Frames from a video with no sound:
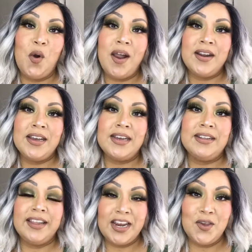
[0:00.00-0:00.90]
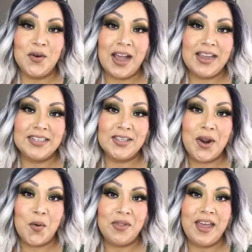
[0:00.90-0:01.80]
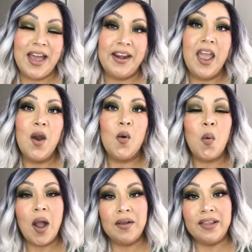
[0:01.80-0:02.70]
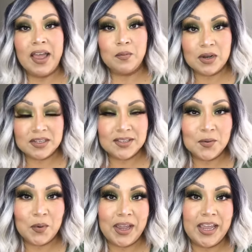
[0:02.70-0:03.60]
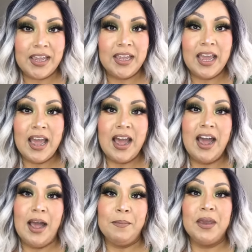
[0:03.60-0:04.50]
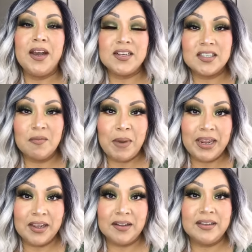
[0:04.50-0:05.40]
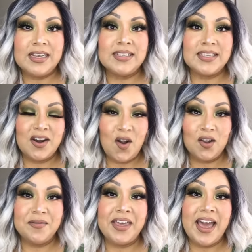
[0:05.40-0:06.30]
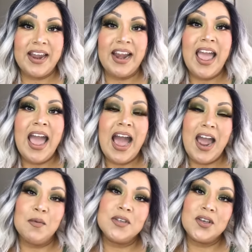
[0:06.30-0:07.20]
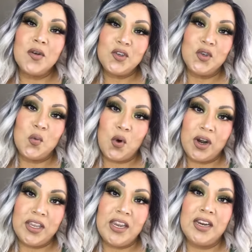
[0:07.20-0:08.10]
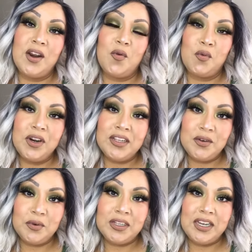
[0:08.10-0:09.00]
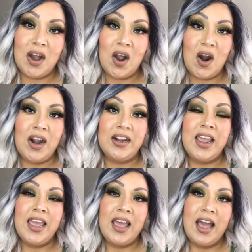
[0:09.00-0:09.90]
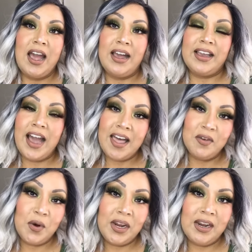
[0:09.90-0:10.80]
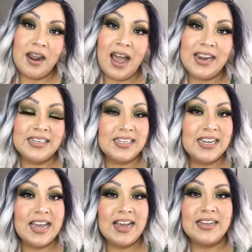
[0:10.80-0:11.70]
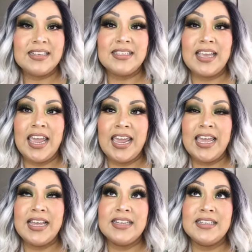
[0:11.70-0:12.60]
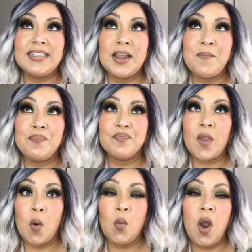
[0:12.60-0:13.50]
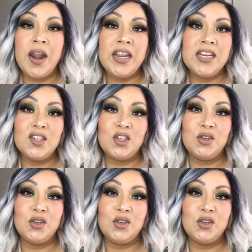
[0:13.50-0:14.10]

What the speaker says: wanna let you guys know that while I was away because of my illness and all of that, I was also working really hard, gathering ideas and wanting